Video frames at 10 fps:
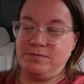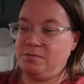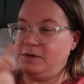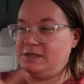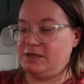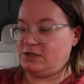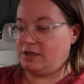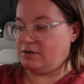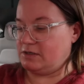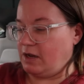missed each
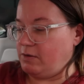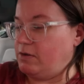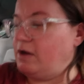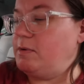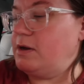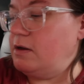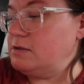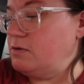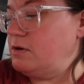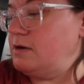other, so now I don't have my
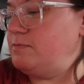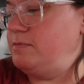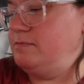Costco card.